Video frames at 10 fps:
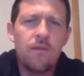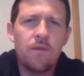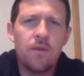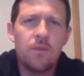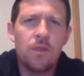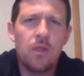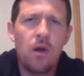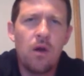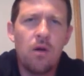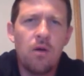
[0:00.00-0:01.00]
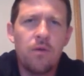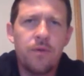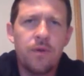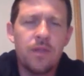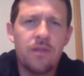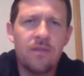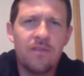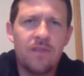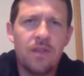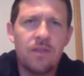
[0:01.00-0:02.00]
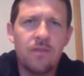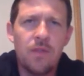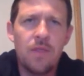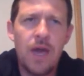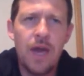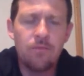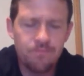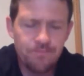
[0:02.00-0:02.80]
from the law in the sense that